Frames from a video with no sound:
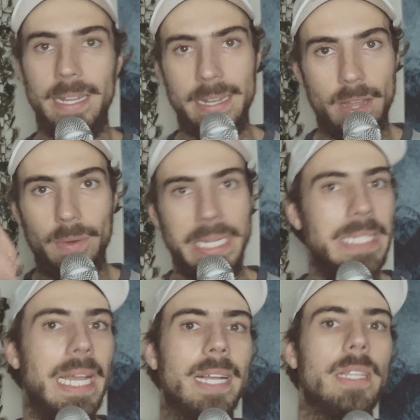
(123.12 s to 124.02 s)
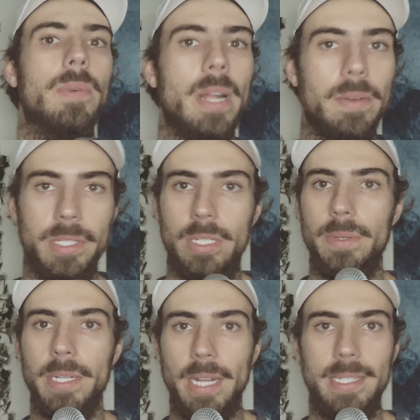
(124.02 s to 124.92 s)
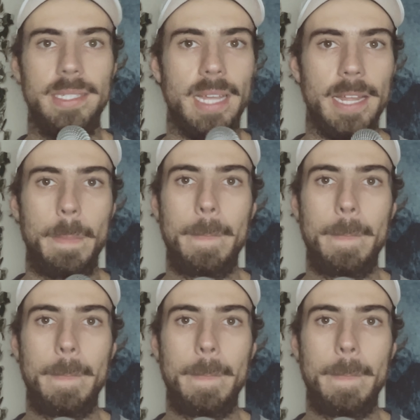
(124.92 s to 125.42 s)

and know exactly what I was doing on set.